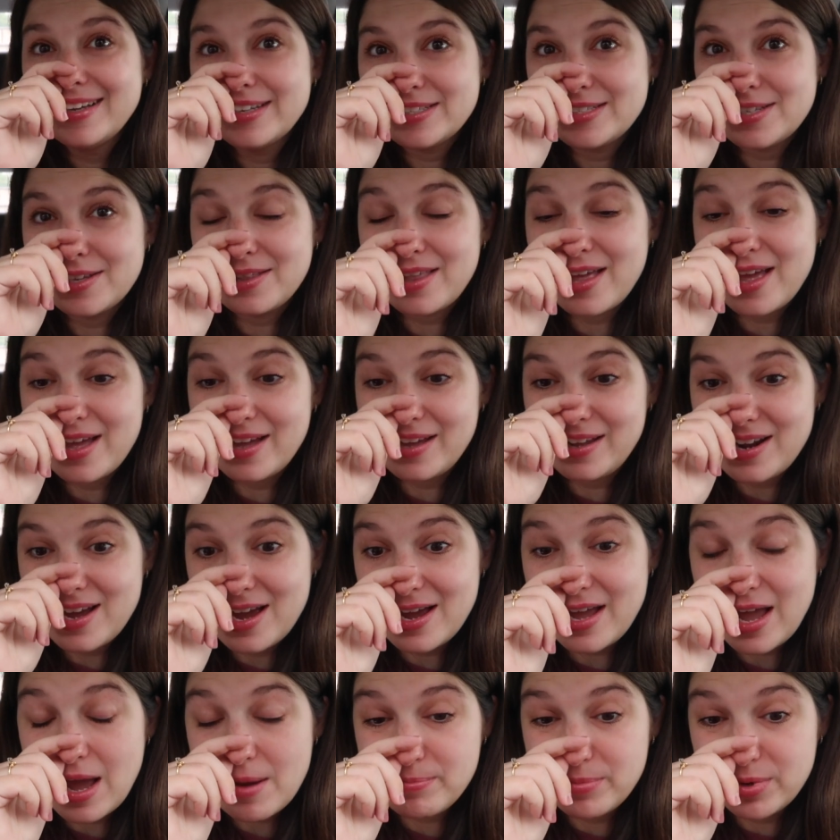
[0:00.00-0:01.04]
so then
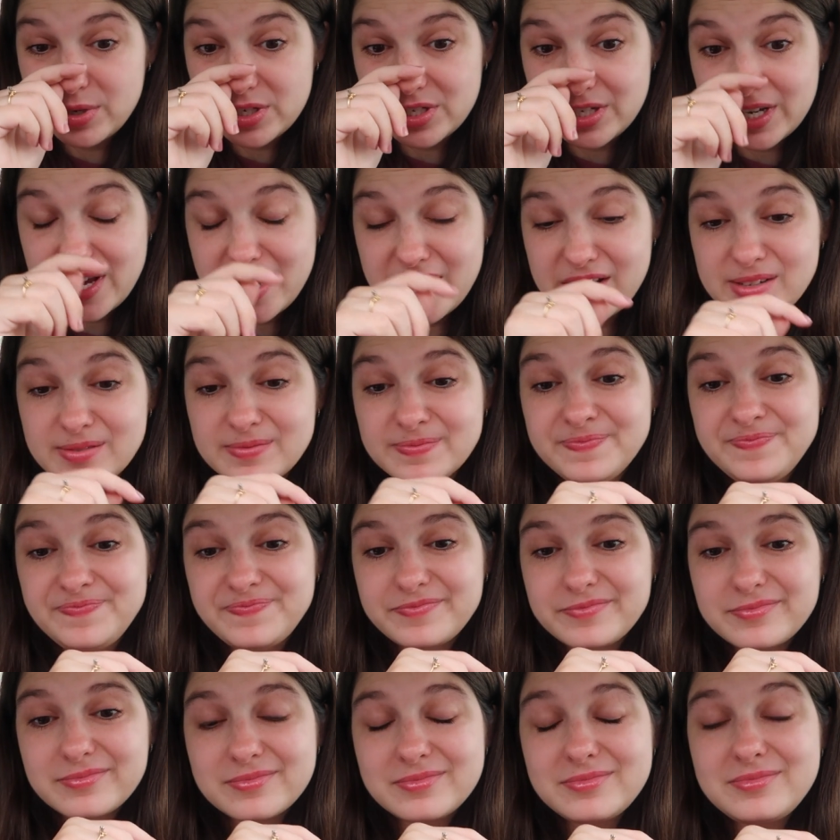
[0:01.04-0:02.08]
I kept pushing,
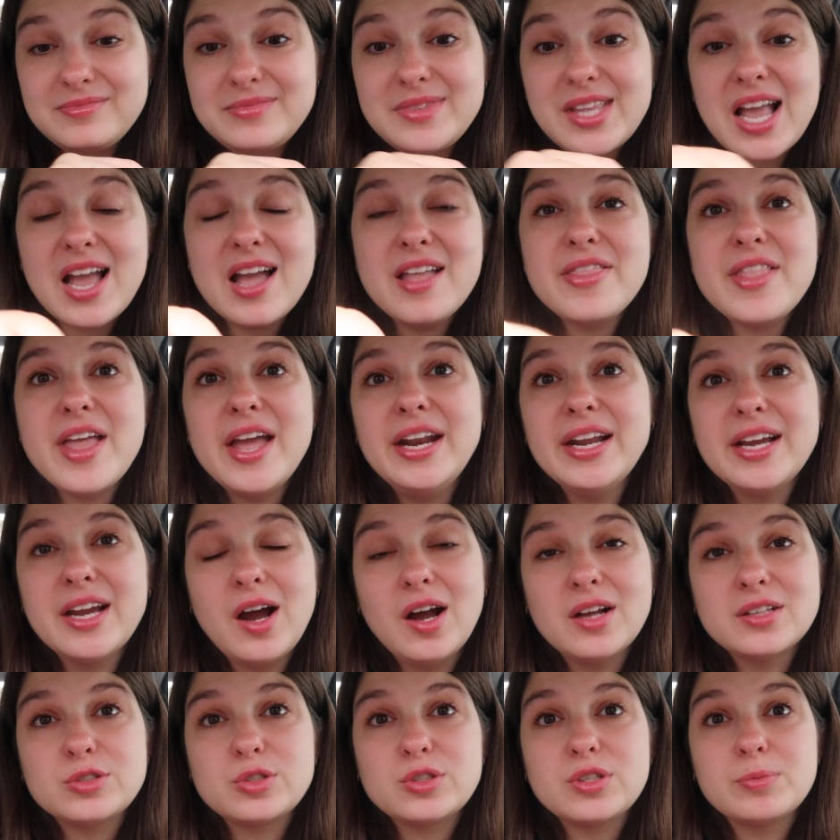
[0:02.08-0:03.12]
and then it
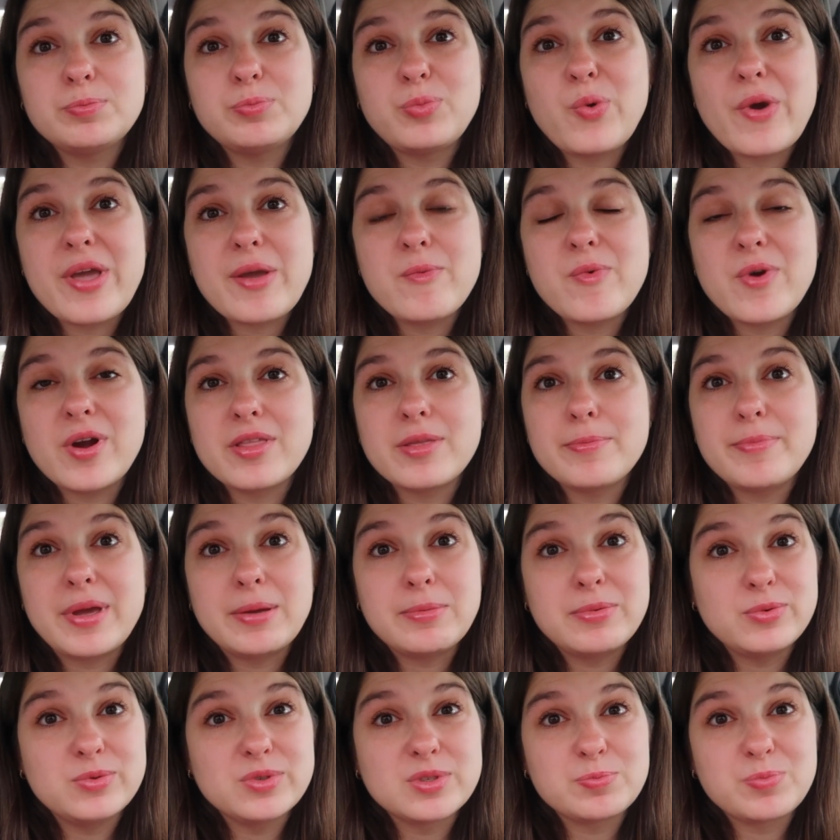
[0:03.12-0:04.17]
got to the point where the
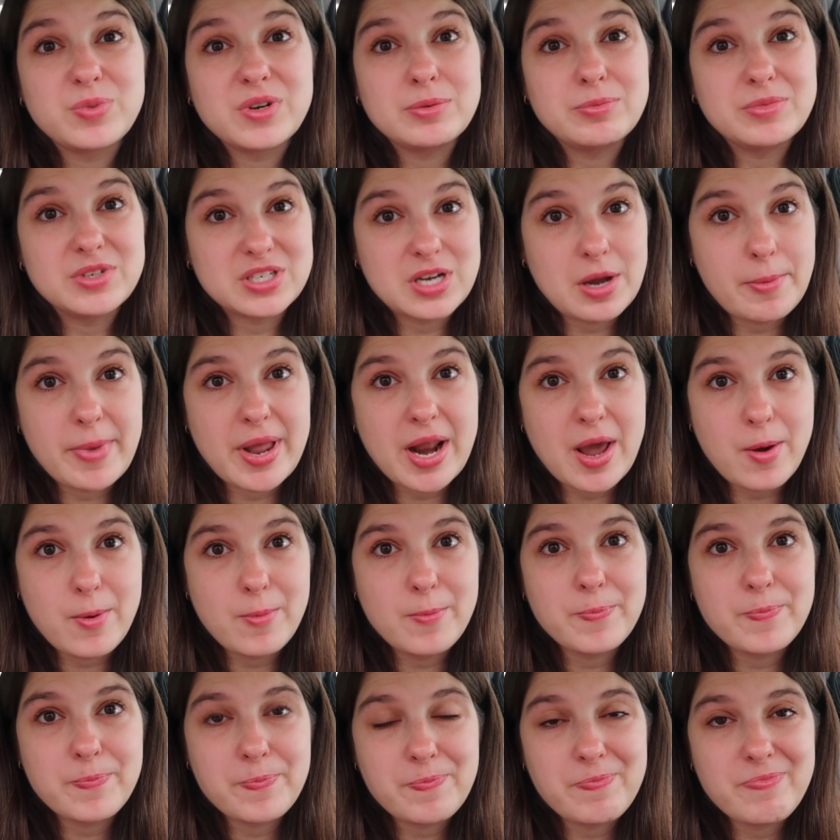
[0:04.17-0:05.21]
baby was pretty much coming out.
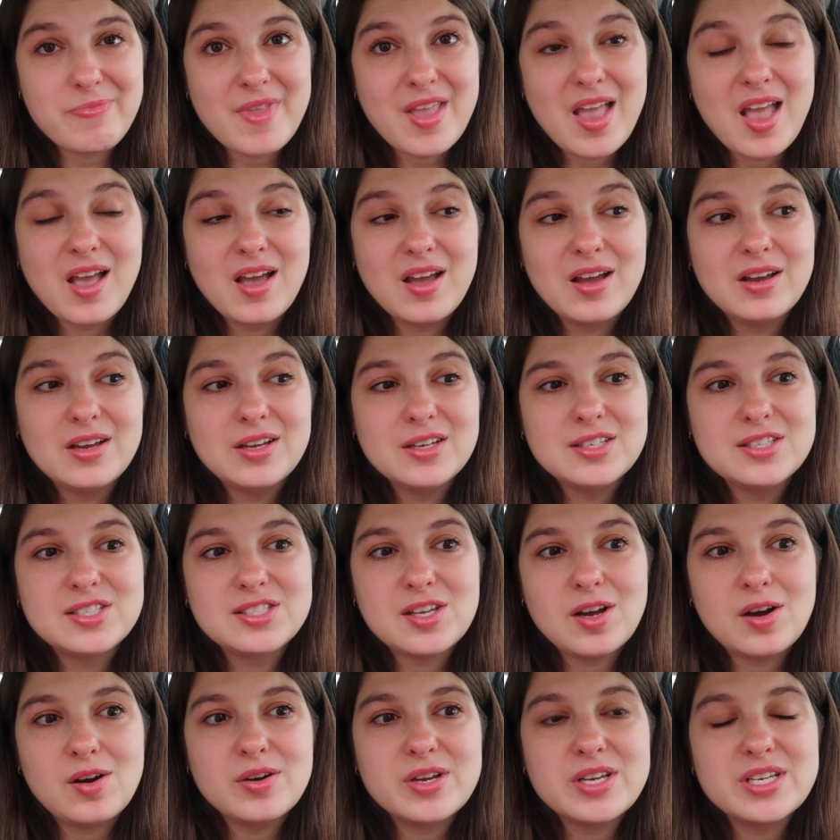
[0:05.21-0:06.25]

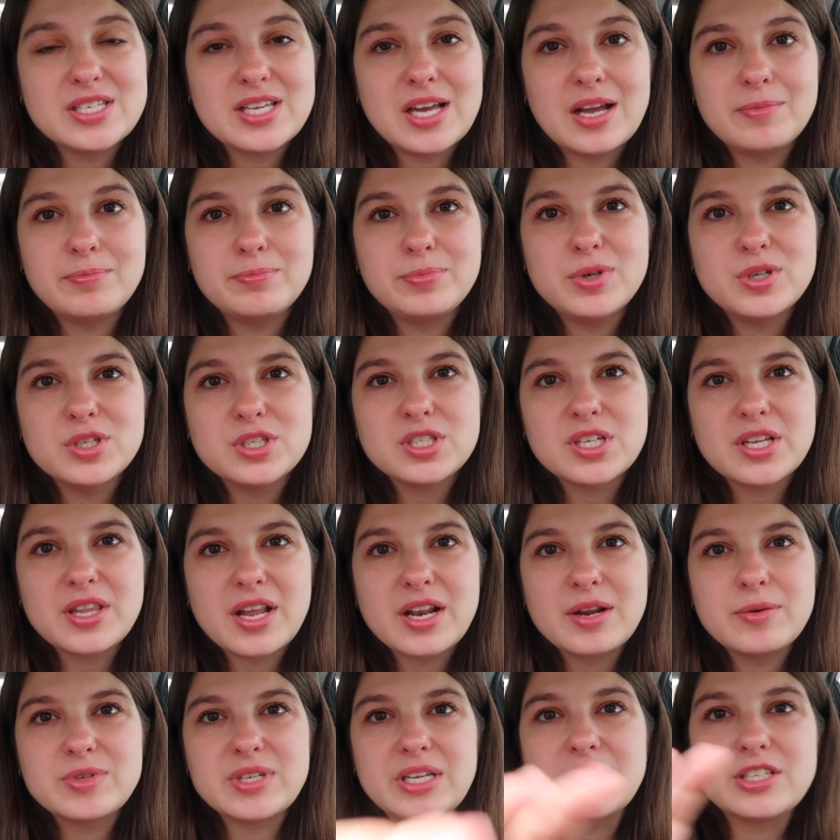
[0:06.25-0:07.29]
So he said, push, and
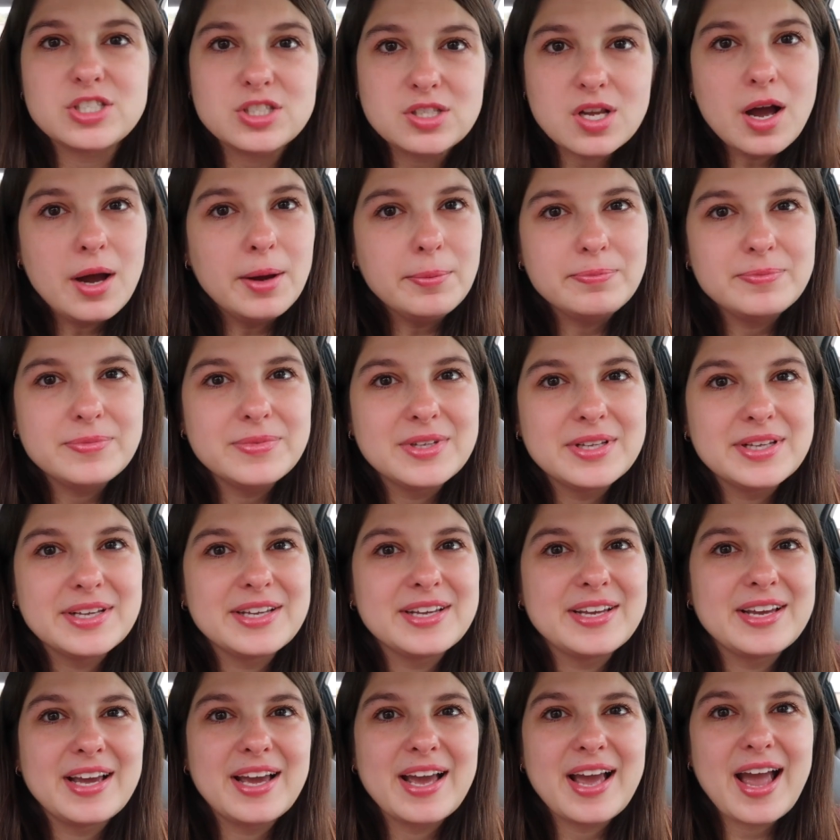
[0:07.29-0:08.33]
then he was like, stop.
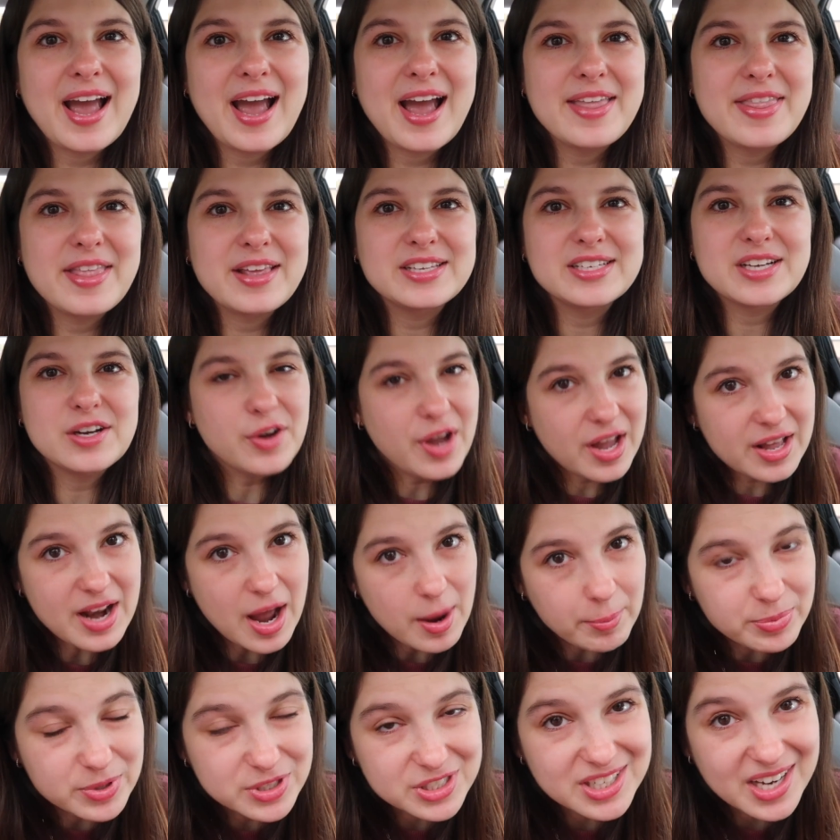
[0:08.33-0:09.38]
And then he's like, okay,
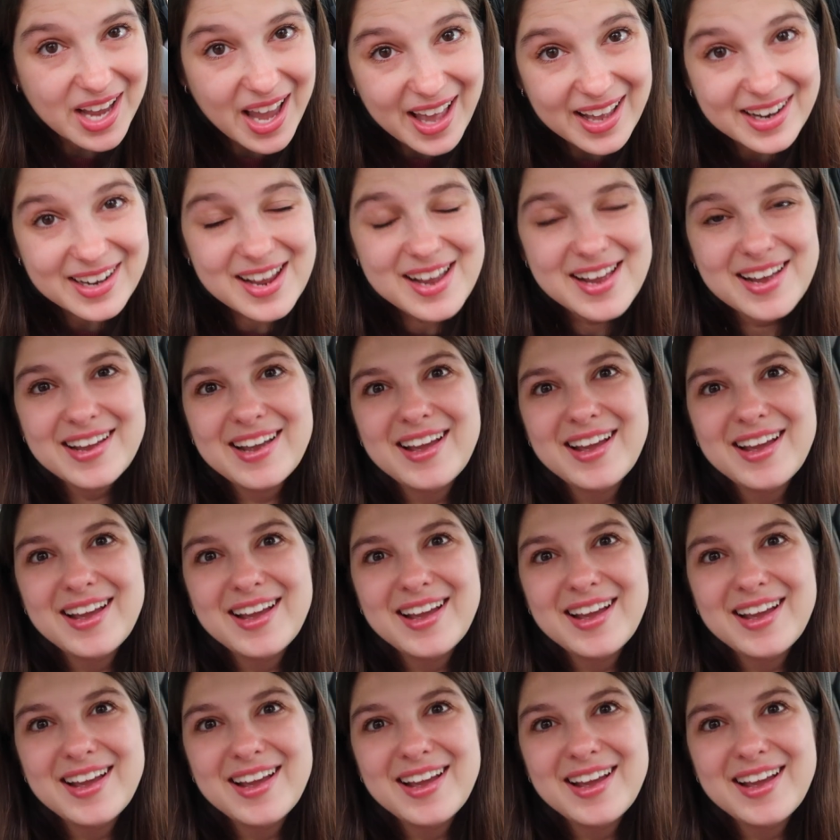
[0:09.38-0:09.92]
now push again.